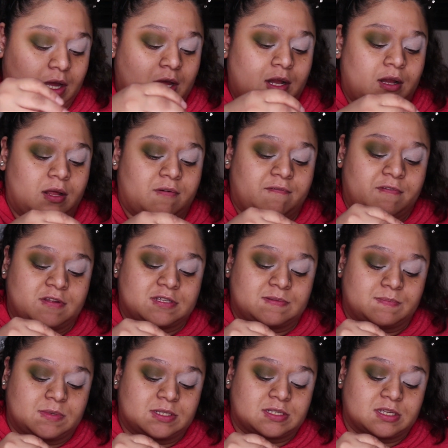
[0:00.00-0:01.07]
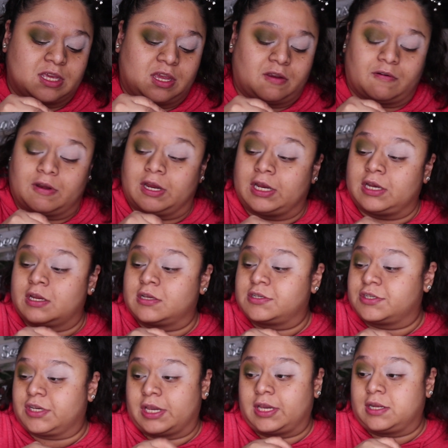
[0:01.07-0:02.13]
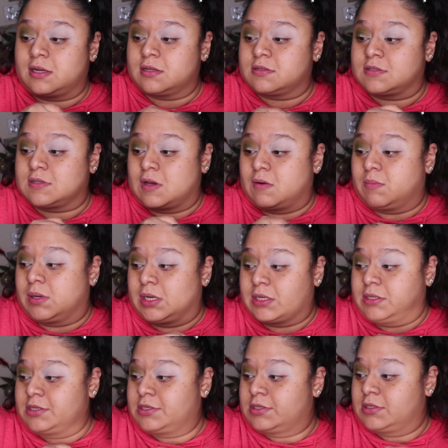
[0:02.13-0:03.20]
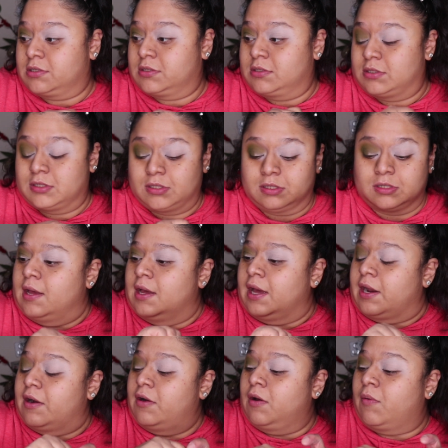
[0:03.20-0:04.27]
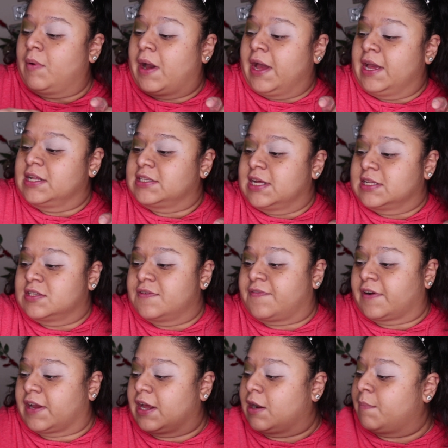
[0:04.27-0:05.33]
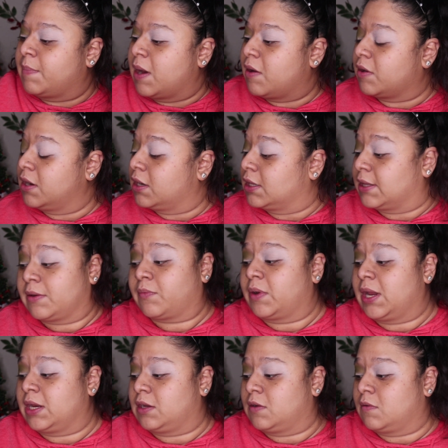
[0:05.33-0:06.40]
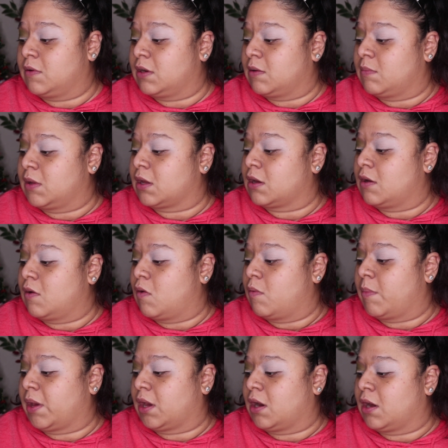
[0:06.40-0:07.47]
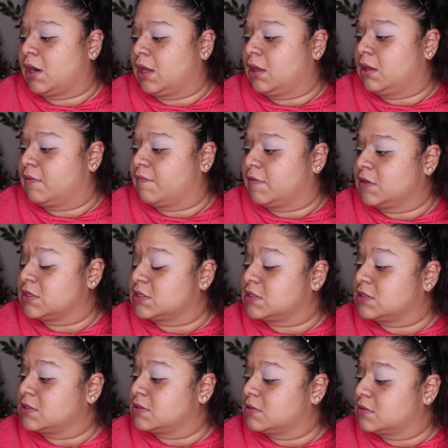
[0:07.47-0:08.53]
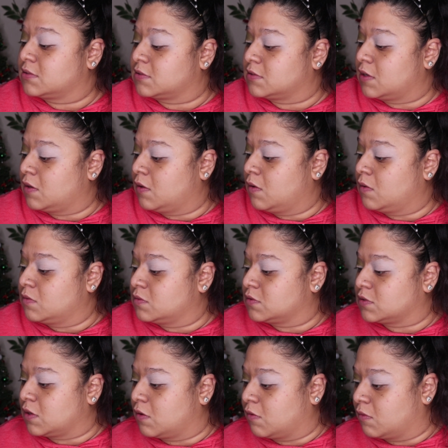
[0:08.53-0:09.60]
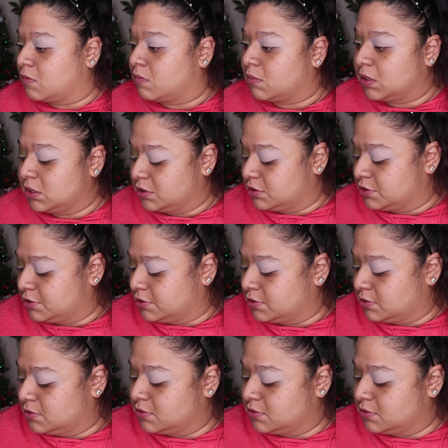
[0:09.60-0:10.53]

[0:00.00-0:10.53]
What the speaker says: I love this musky green shade so much. I don't know why I tend to forget about it, and then when I do it, I'm like, oh my god, I love this so, so much.